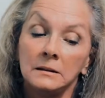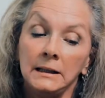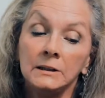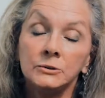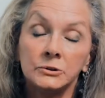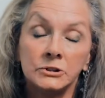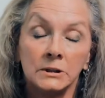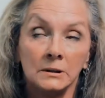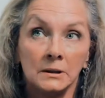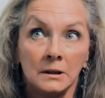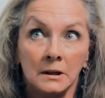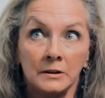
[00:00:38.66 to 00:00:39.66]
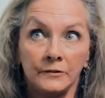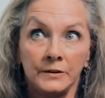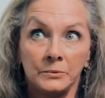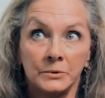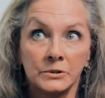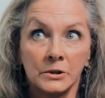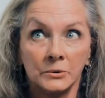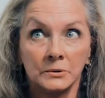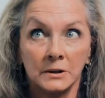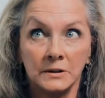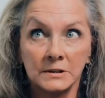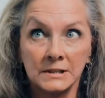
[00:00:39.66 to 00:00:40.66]
interestingly enough, it was
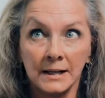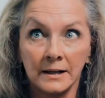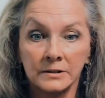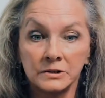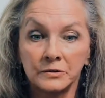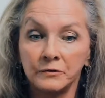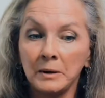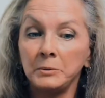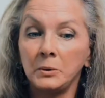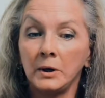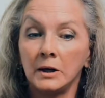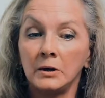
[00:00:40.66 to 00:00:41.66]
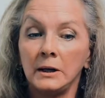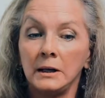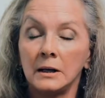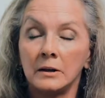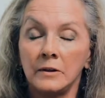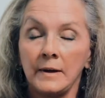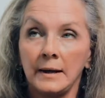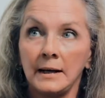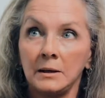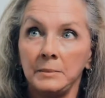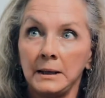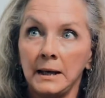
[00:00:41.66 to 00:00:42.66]
only this last February that
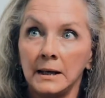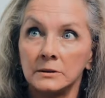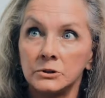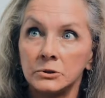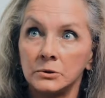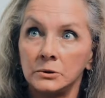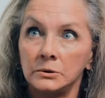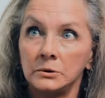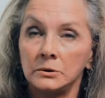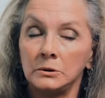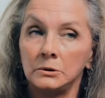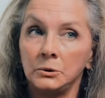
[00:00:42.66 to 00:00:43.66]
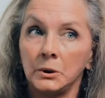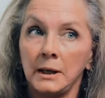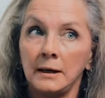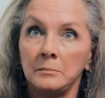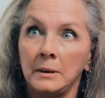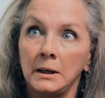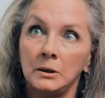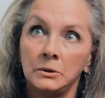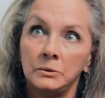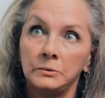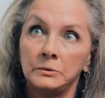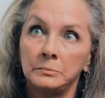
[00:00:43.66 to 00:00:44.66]
I began to look at my
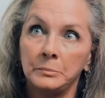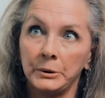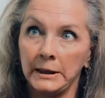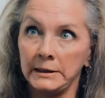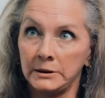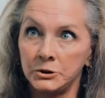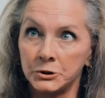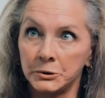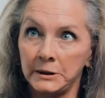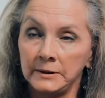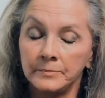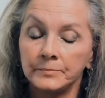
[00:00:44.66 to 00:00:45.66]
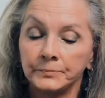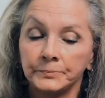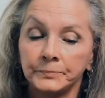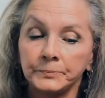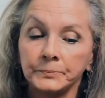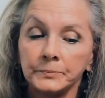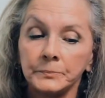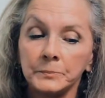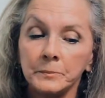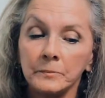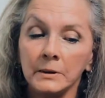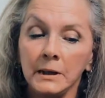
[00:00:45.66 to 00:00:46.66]
own brain injury
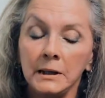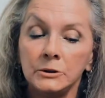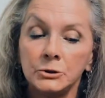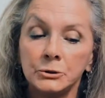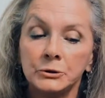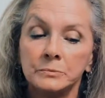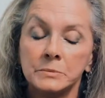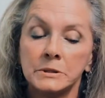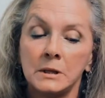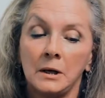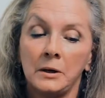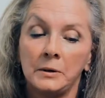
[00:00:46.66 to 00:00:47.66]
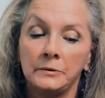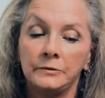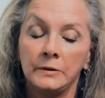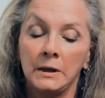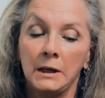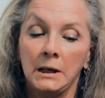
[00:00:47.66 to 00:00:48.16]
in terms of